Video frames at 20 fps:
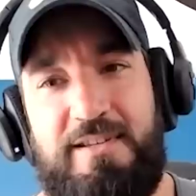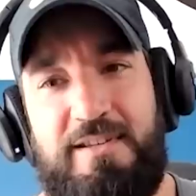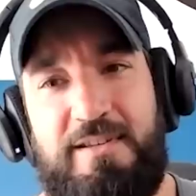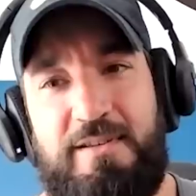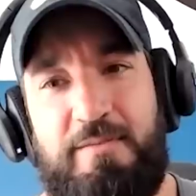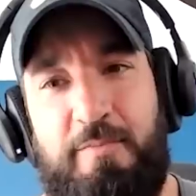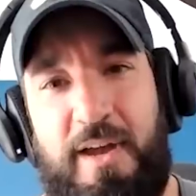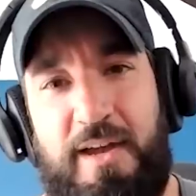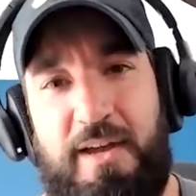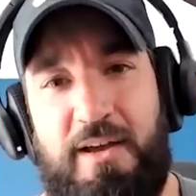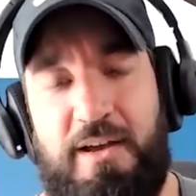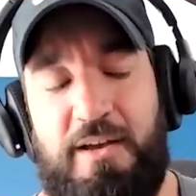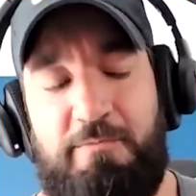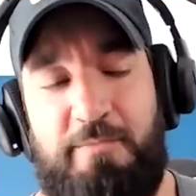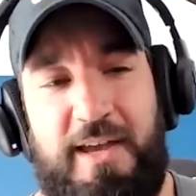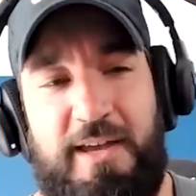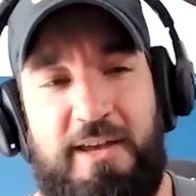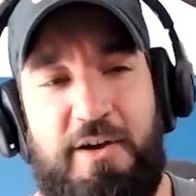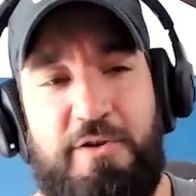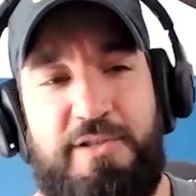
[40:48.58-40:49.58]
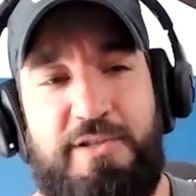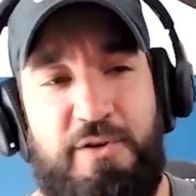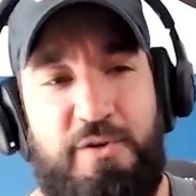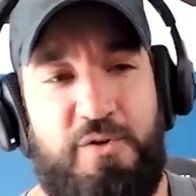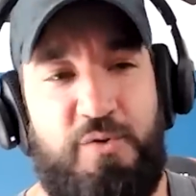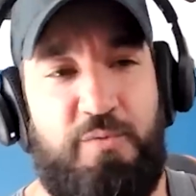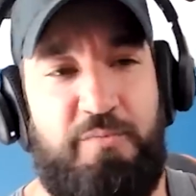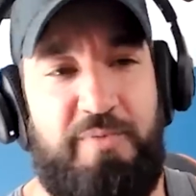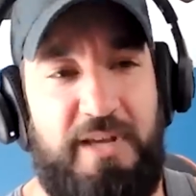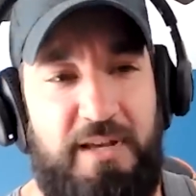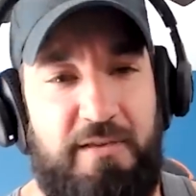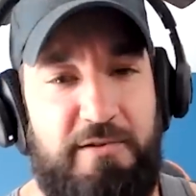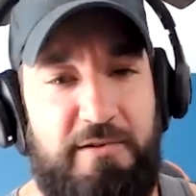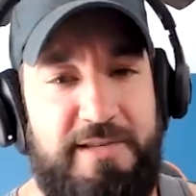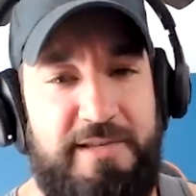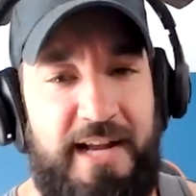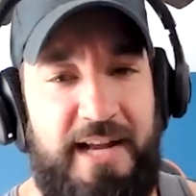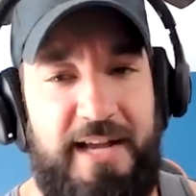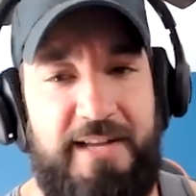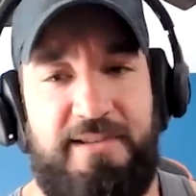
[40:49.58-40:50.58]
my my go tos would be either
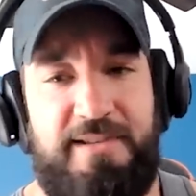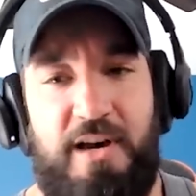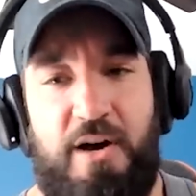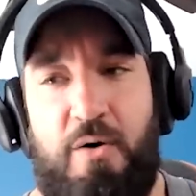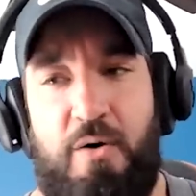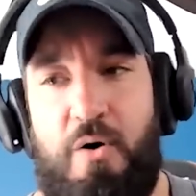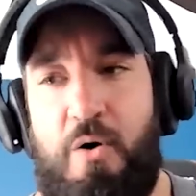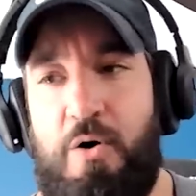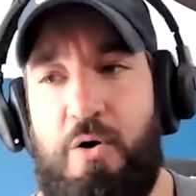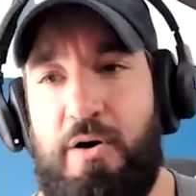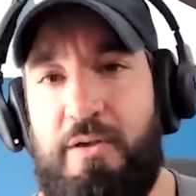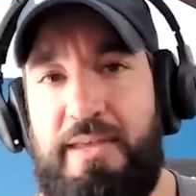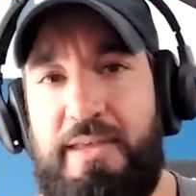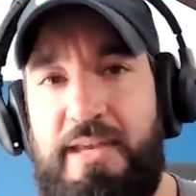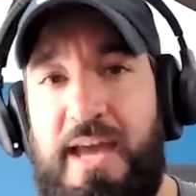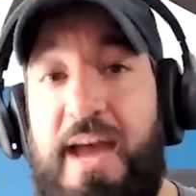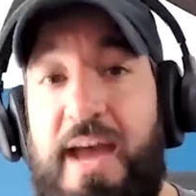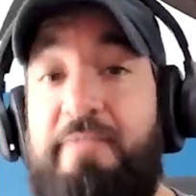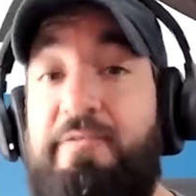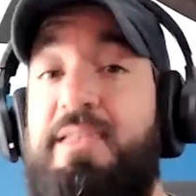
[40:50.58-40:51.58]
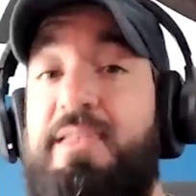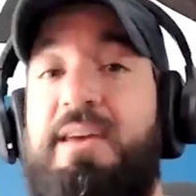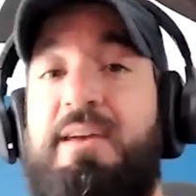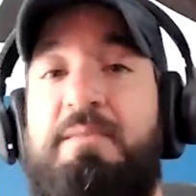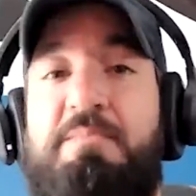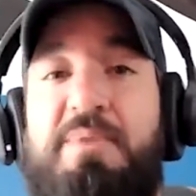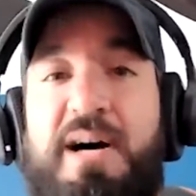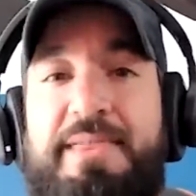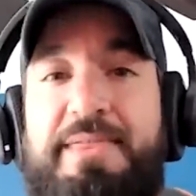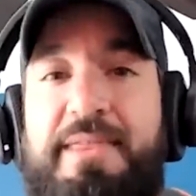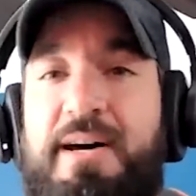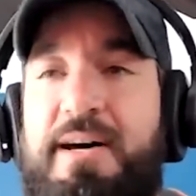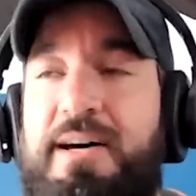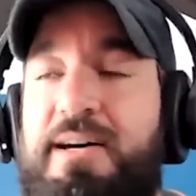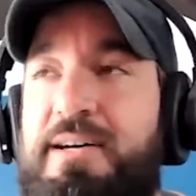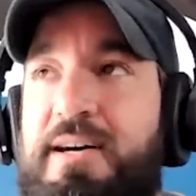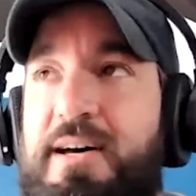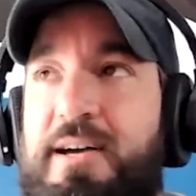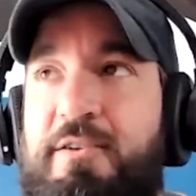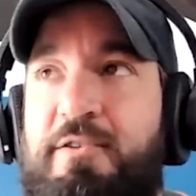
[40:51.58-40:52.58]
Tonight Dough or the everything but the.
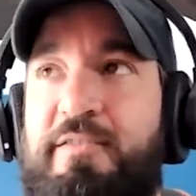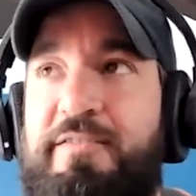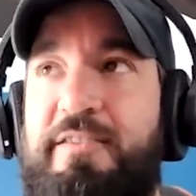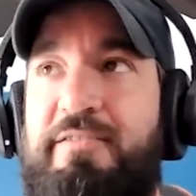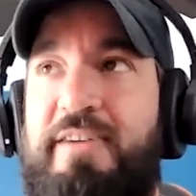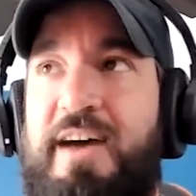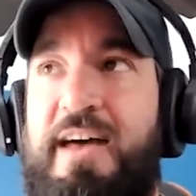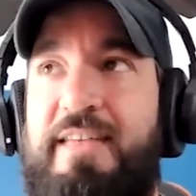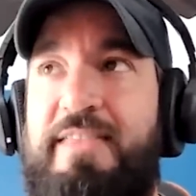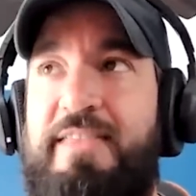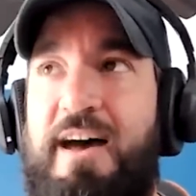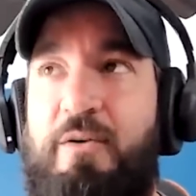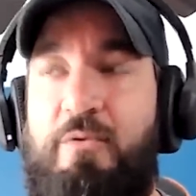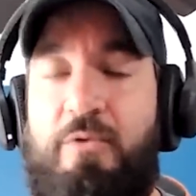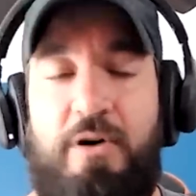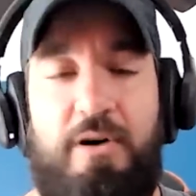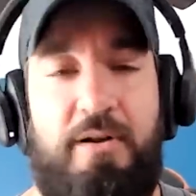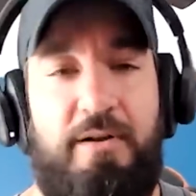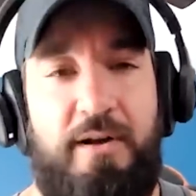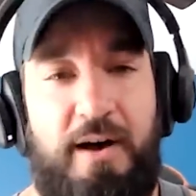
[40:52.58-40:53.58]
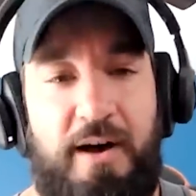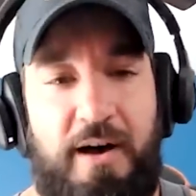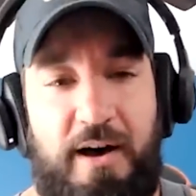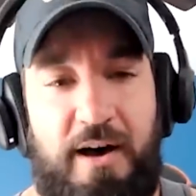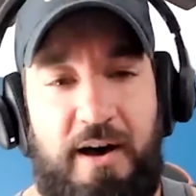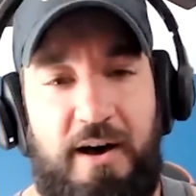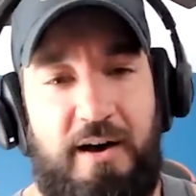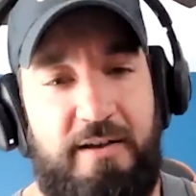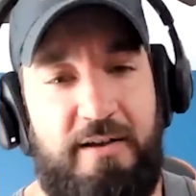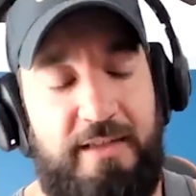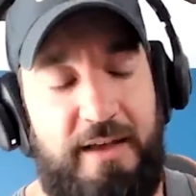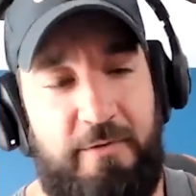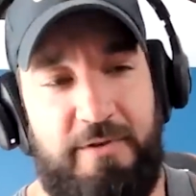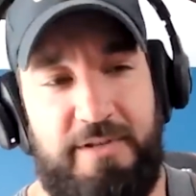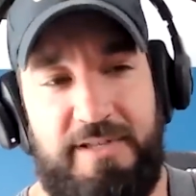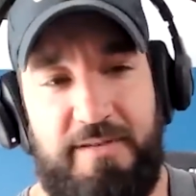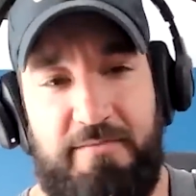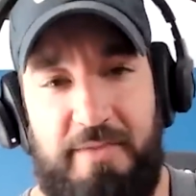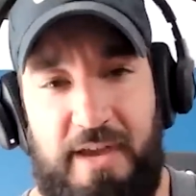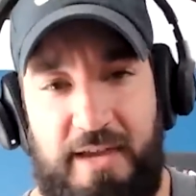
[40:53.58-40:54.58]
I don't know if you've had that one. Yeah. Uh, that
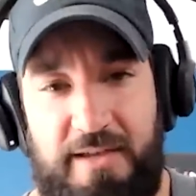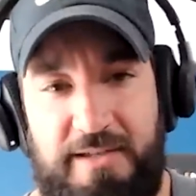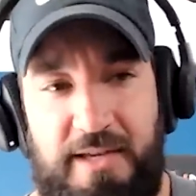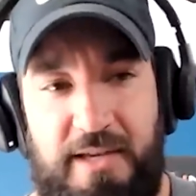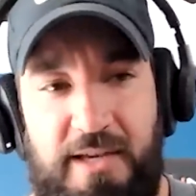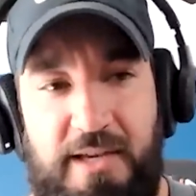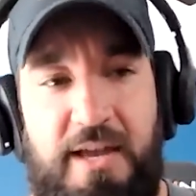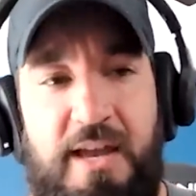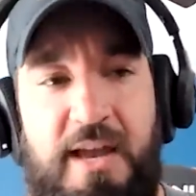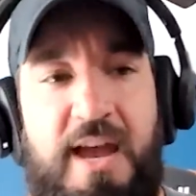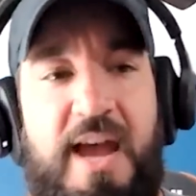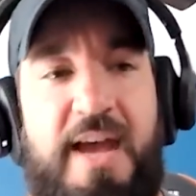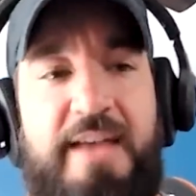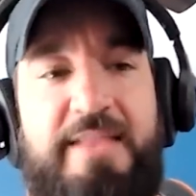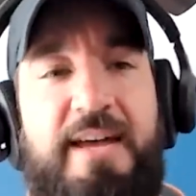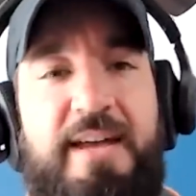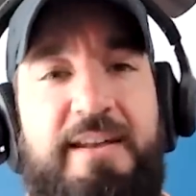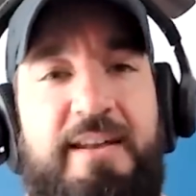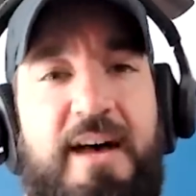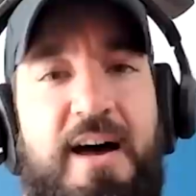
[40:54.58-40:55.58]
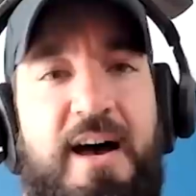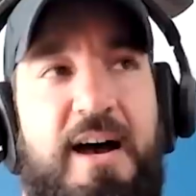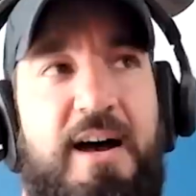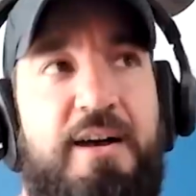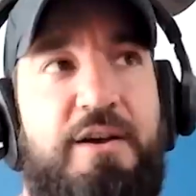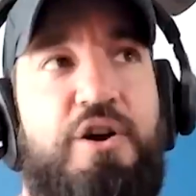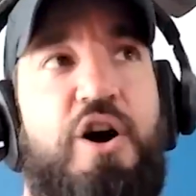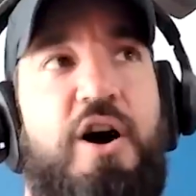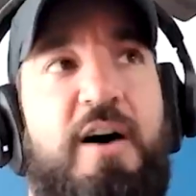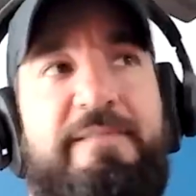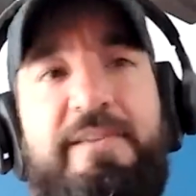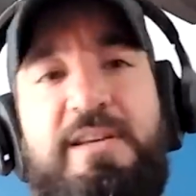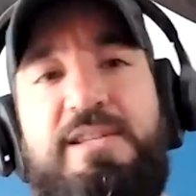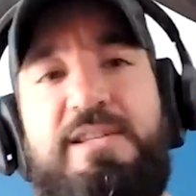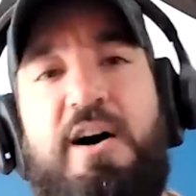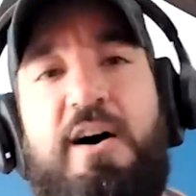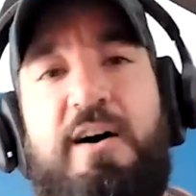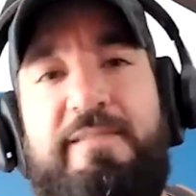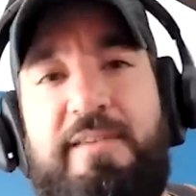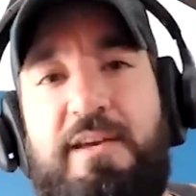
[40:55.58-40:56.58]
one's amazing. And then uh, coffee
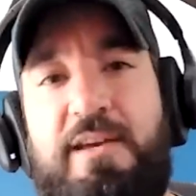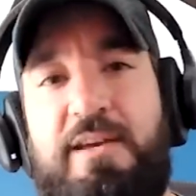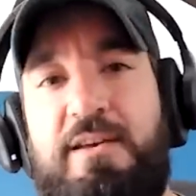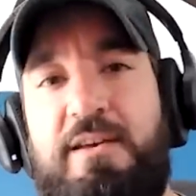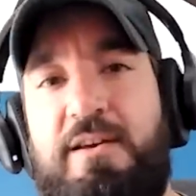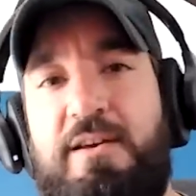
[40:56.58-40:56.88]
toffee.